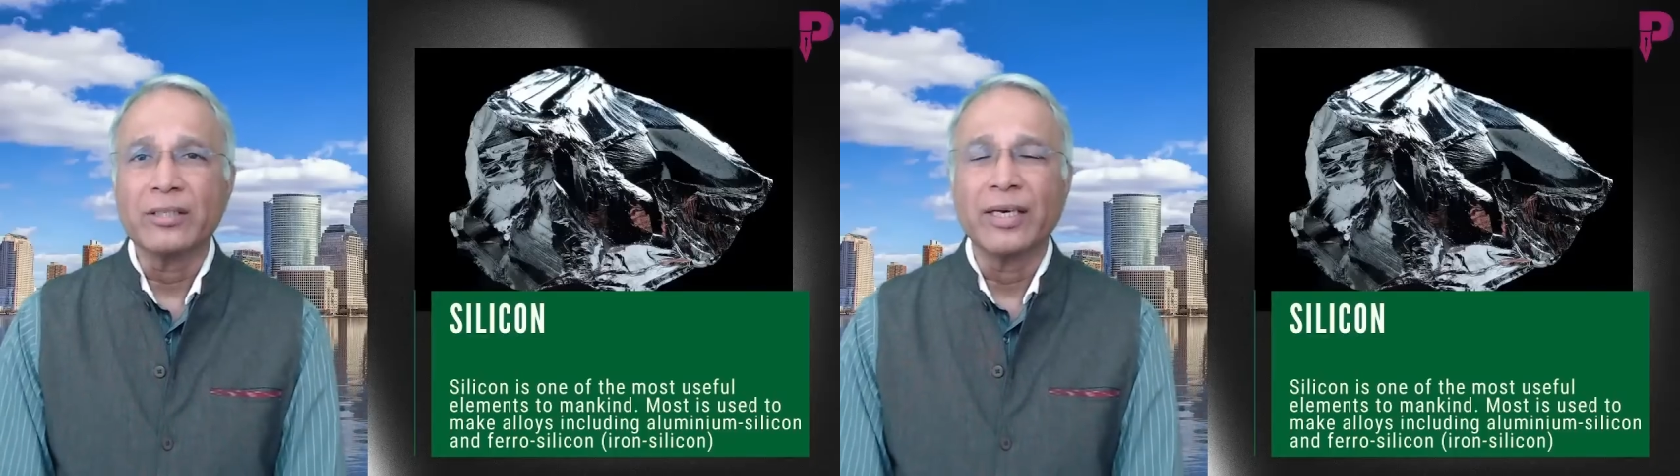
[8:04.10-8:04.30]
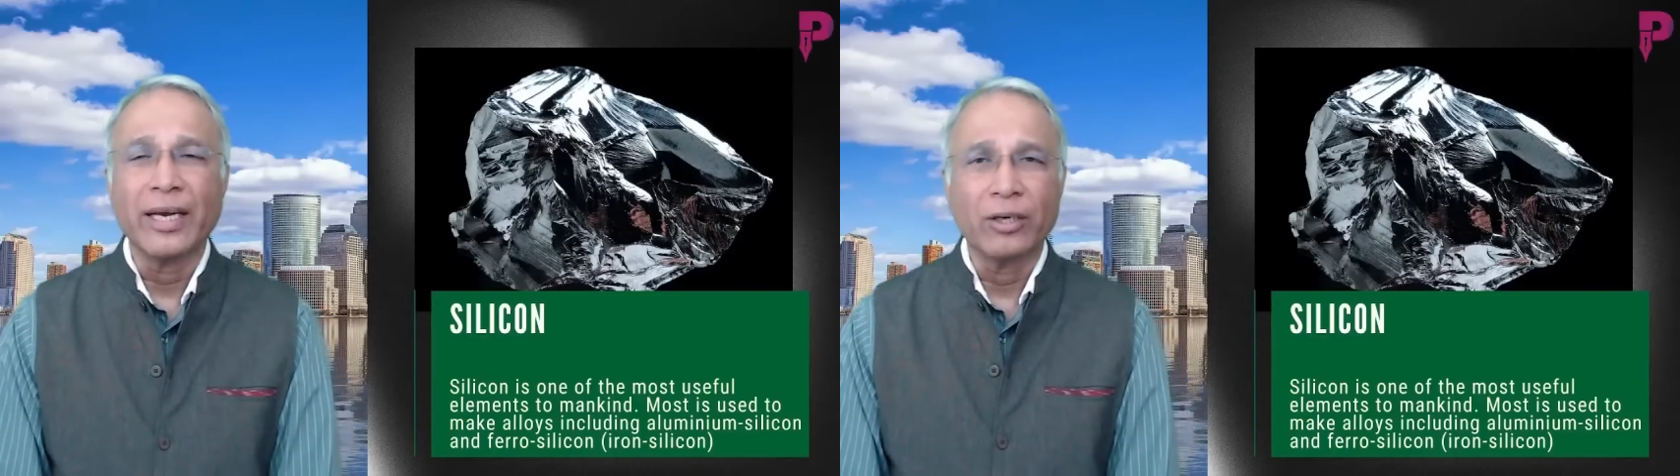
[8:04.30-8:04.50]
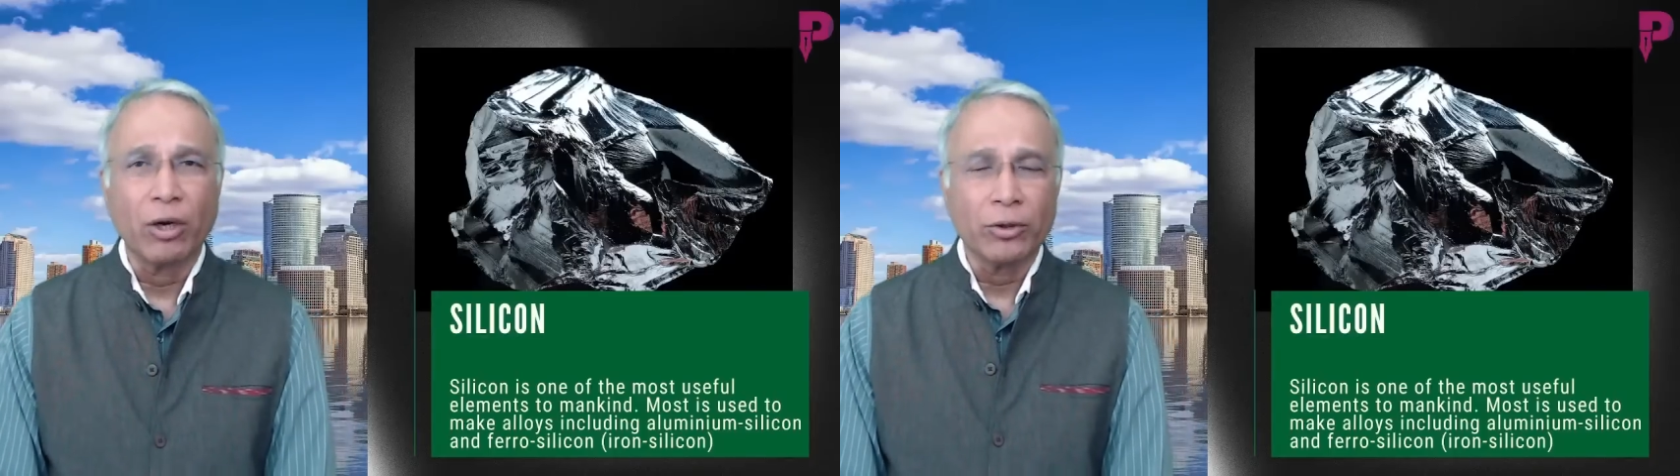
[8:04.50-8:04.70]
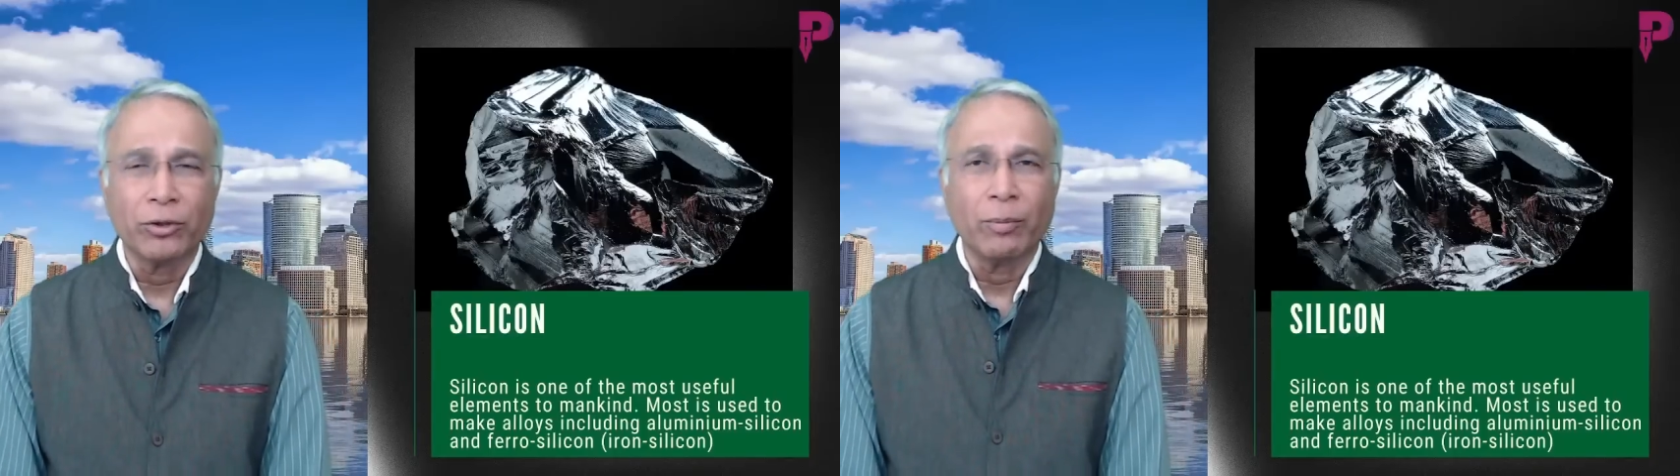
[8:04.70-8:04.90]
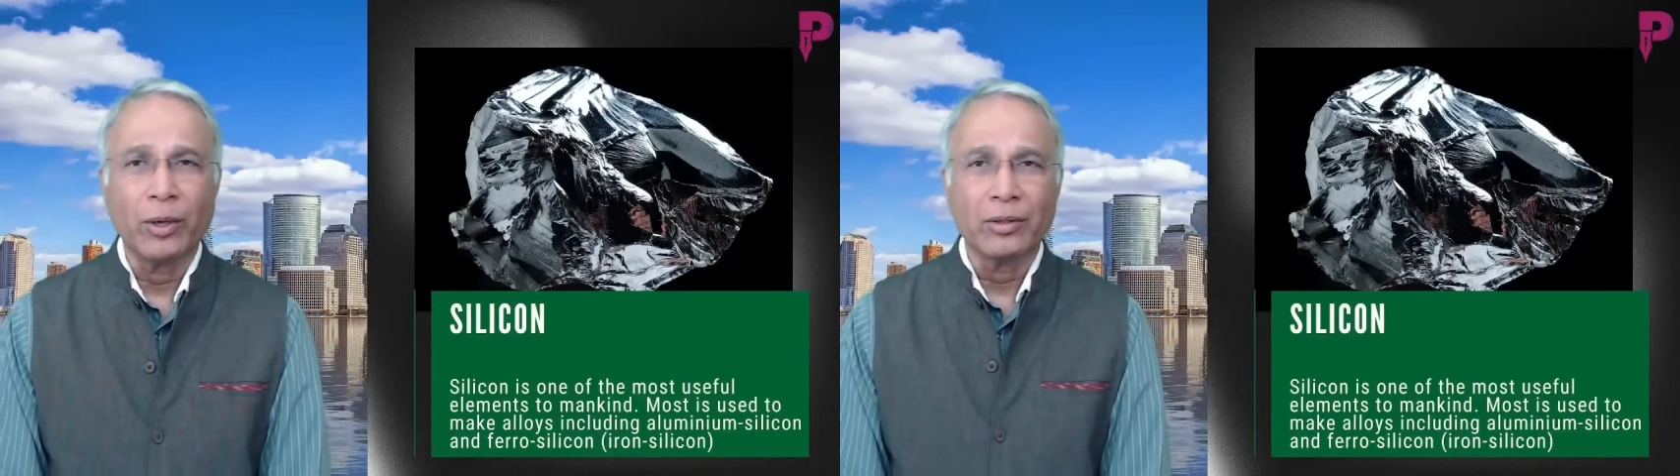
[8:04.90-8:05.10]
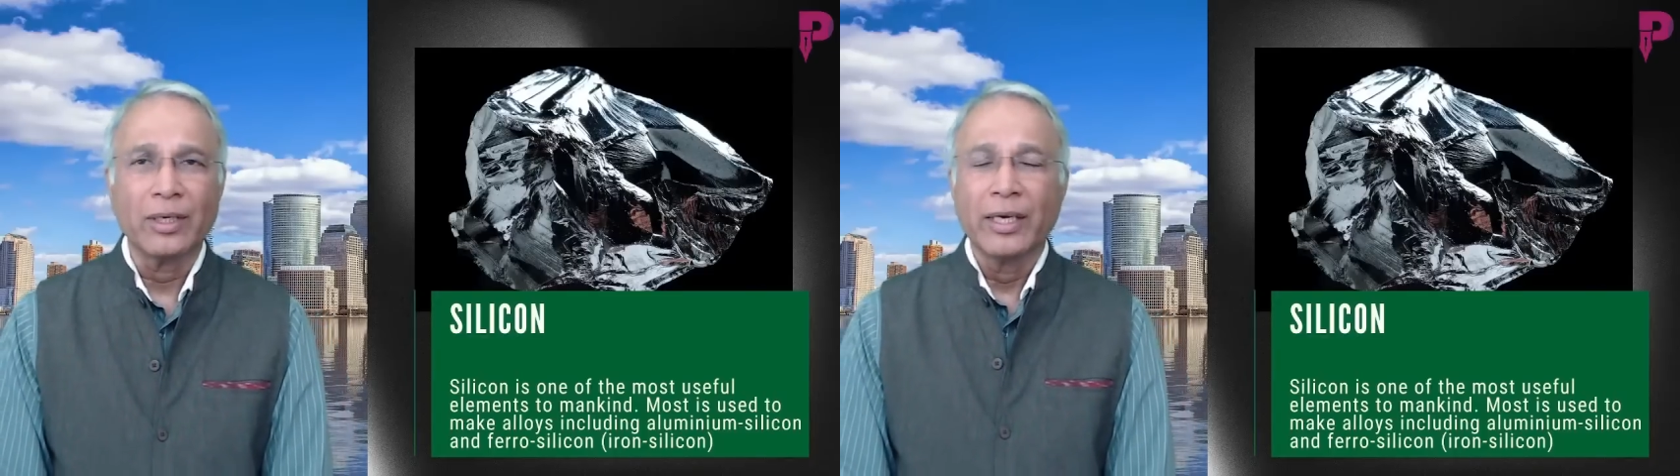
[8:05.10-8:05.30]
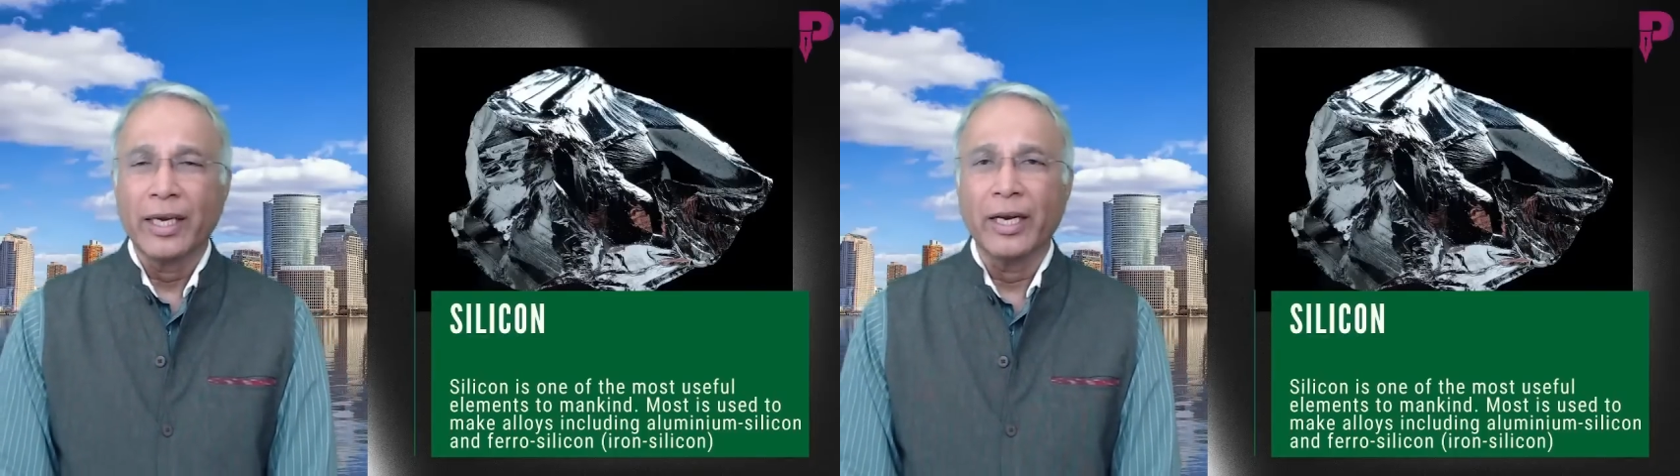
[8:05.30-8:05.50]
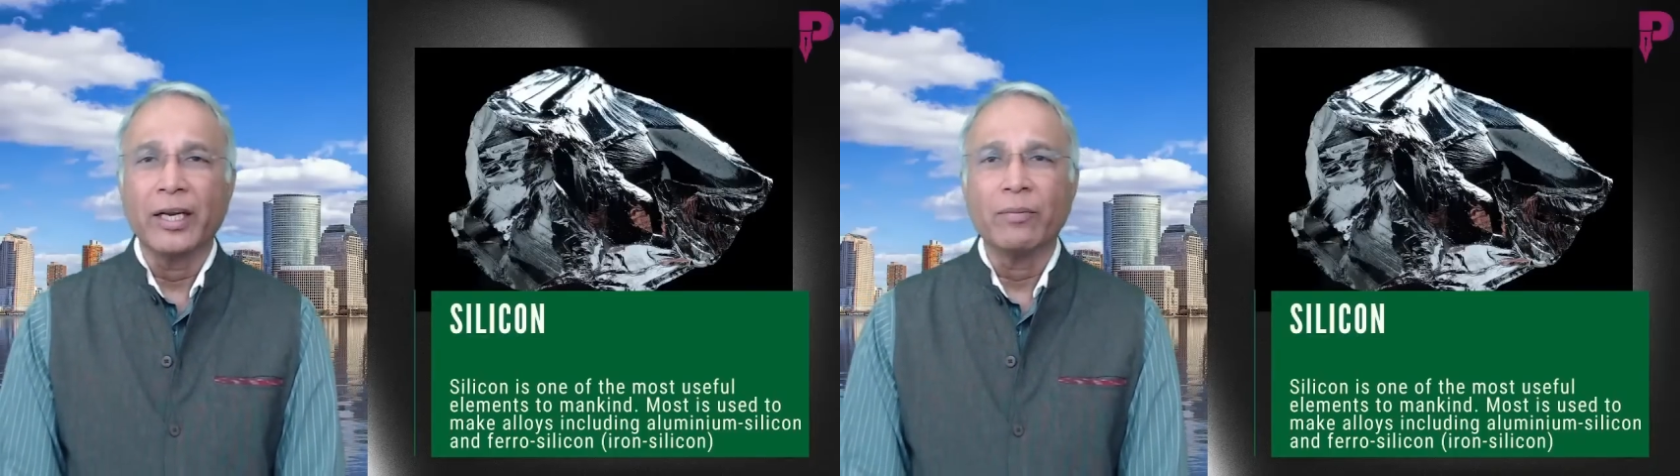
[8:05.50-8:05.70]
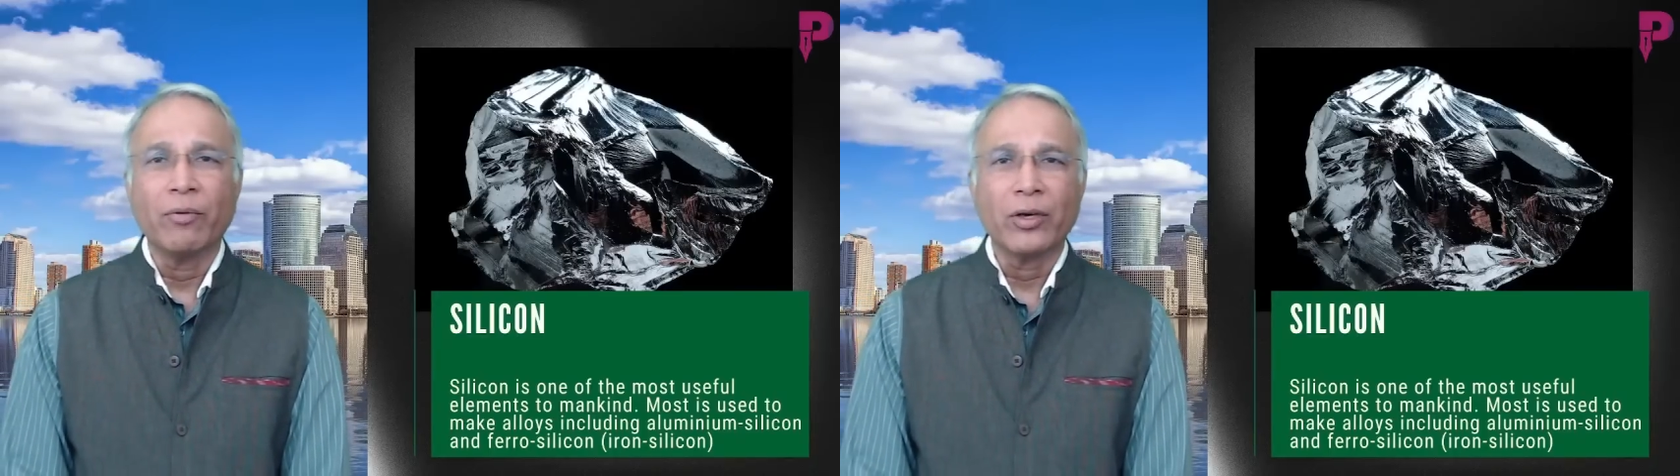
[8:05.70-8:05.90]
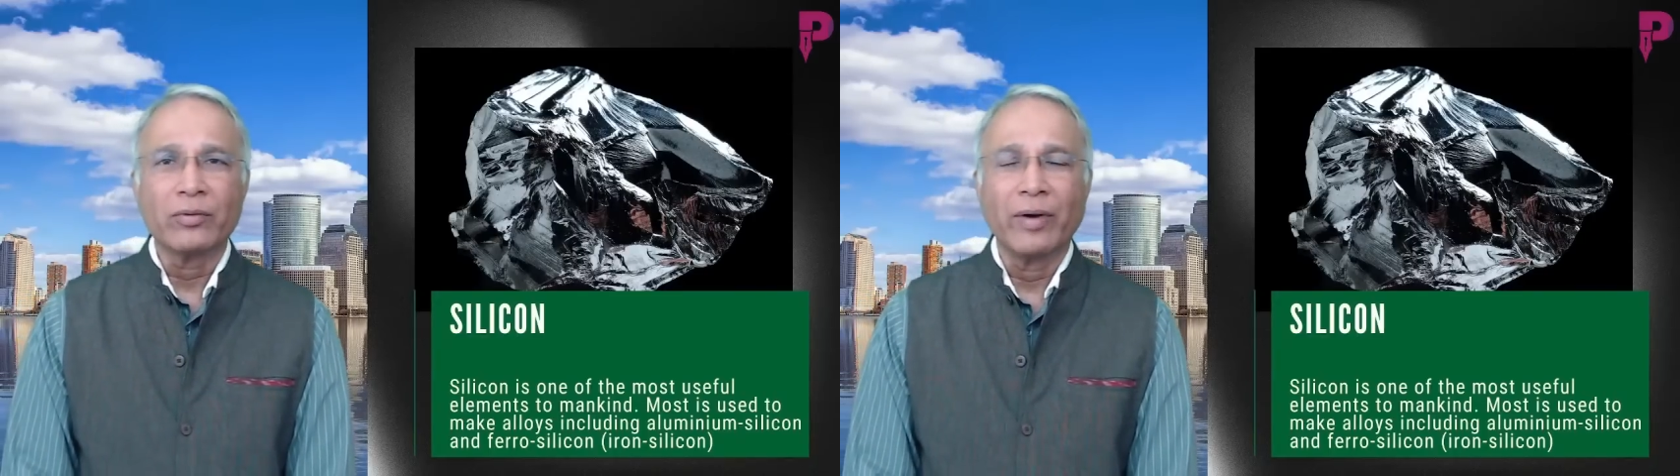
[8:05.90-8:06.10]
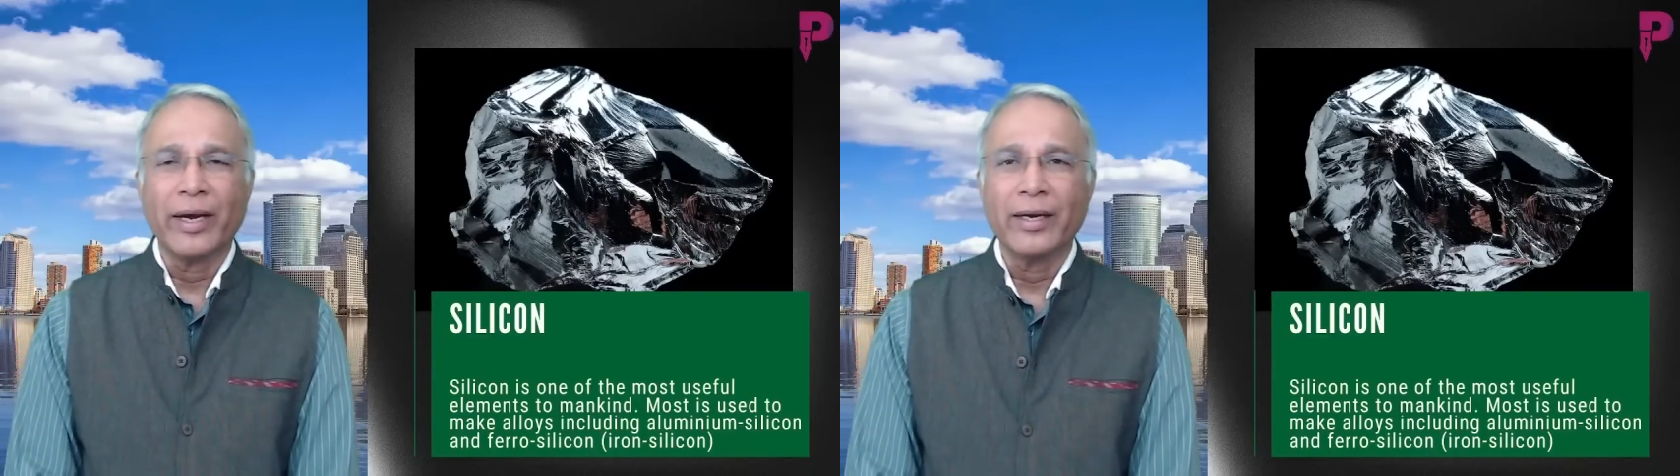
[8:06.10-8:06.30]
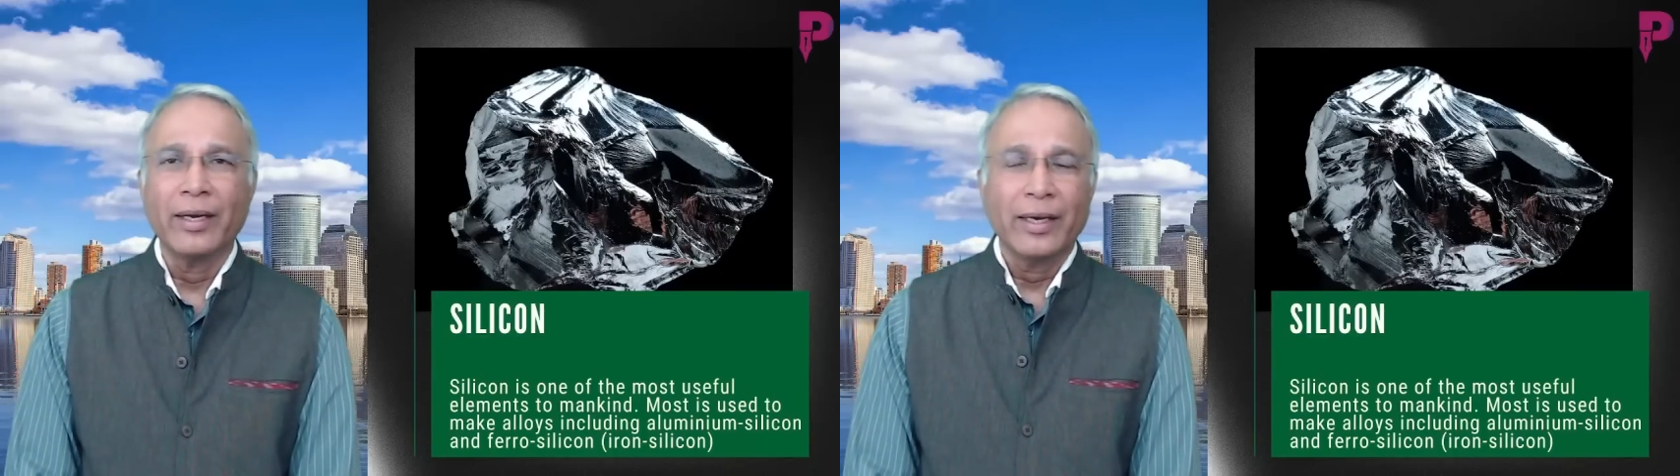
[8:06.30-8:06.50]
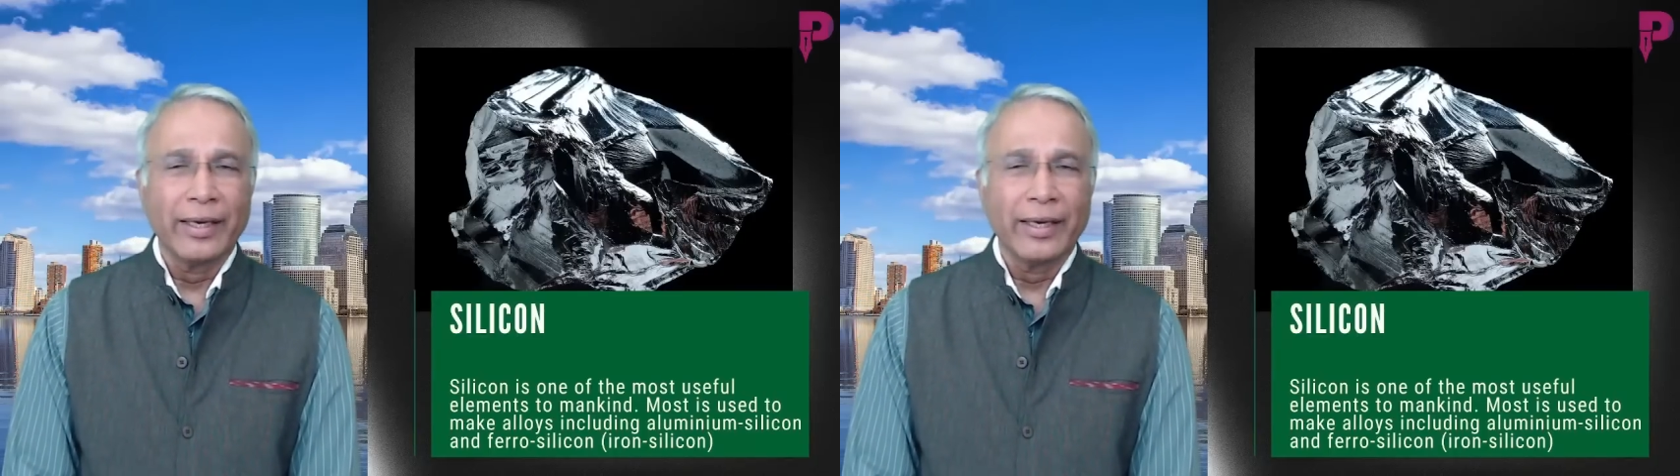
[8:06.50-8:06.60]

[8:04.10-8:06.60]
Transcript: that I talked about, indium phosphide,